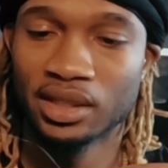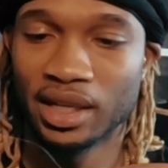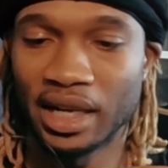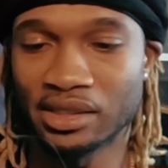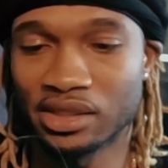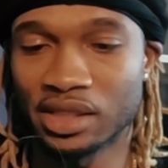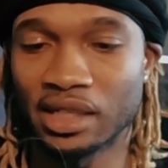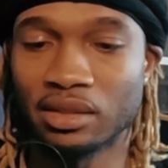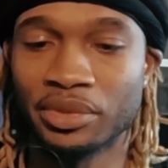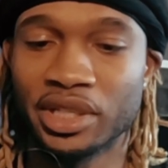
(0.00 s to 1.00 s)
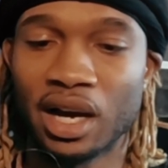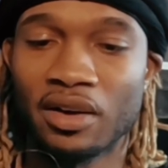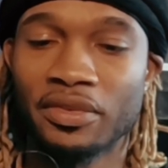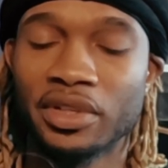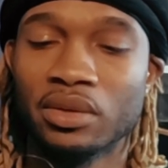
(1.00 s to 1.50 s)
And I just like to be
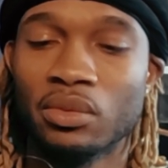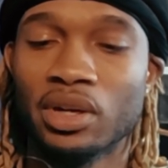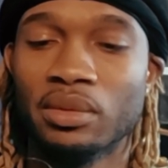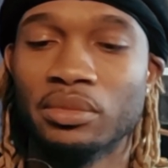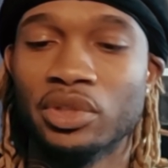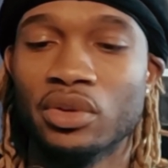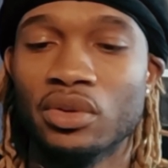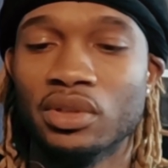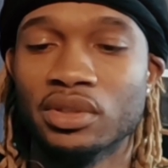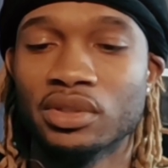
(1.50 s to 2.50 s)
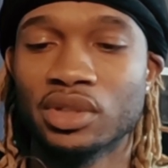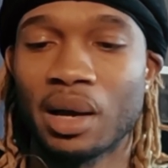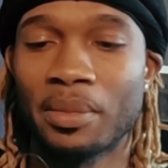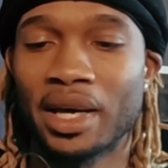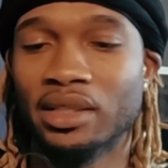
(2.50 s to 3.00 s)
confident in what I'm doing. So
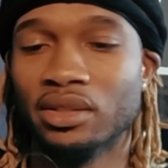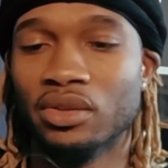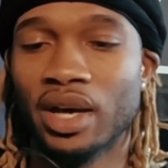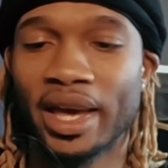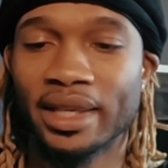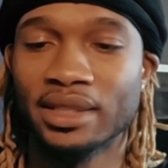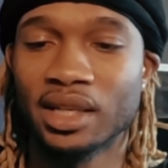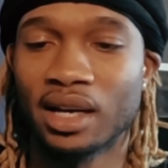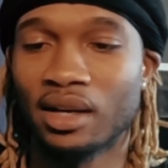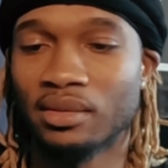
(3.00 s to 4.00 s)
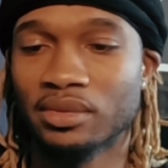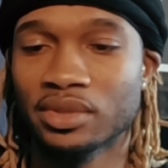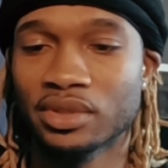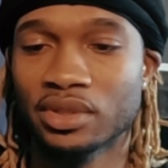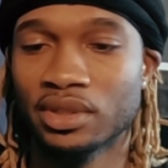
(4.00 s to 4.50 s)
I might do it 8 times.